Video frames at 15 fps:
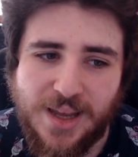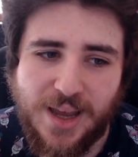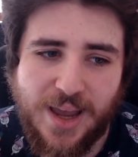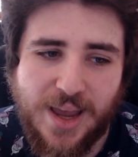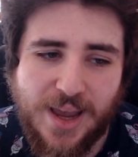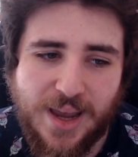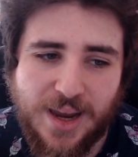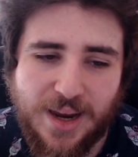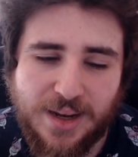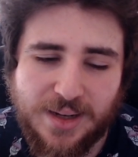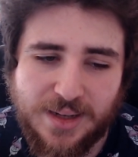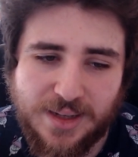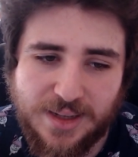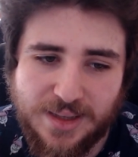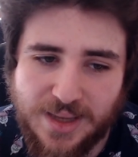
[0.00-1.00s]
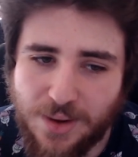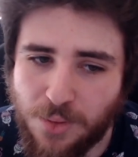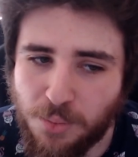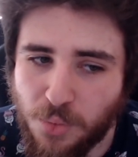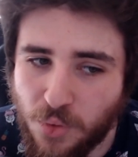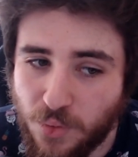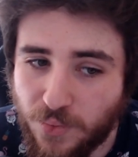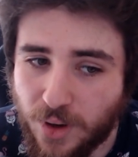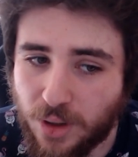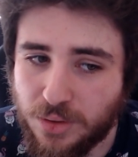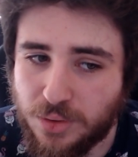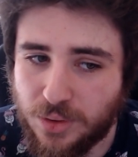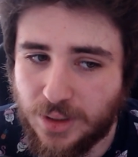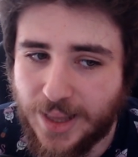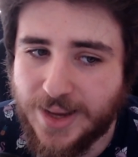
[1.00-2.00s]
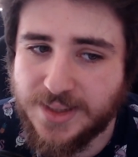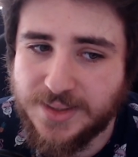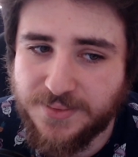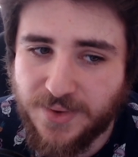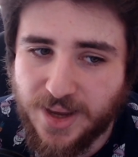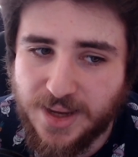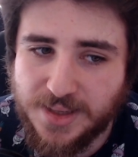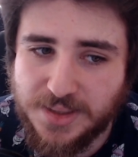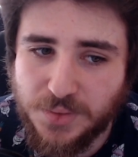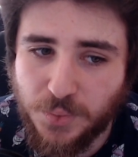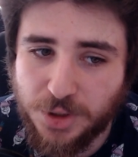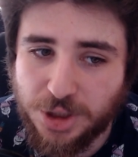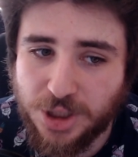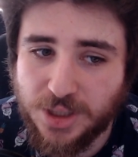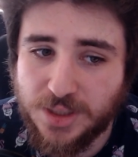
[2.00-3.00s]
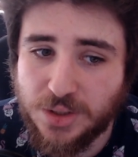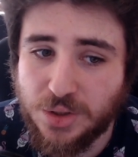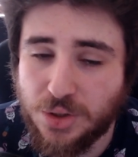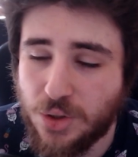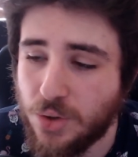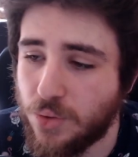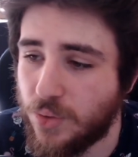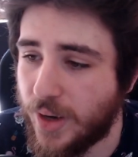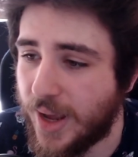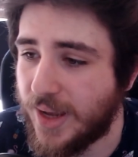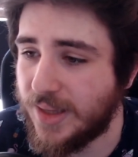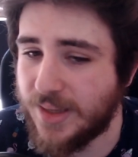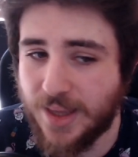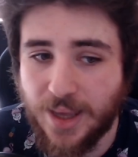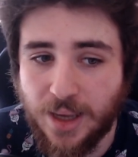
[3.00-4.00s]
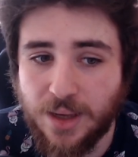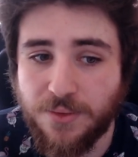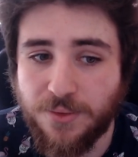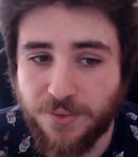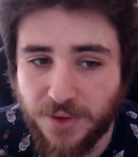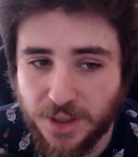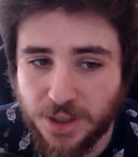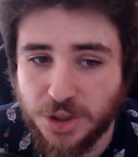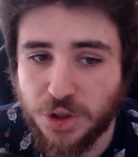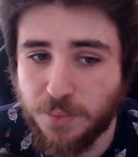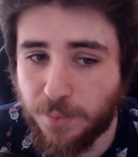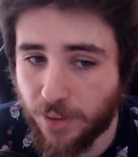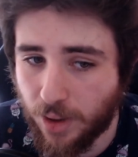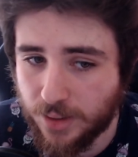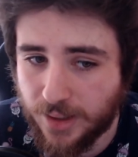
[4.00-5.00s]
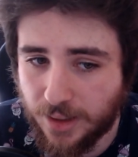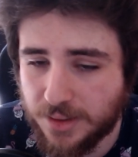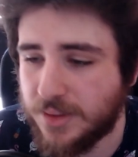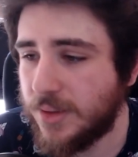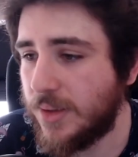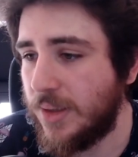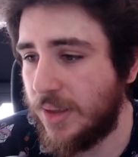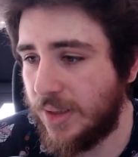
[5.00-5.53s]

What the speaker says: And they will move on to the last phase, which is to create a finished product,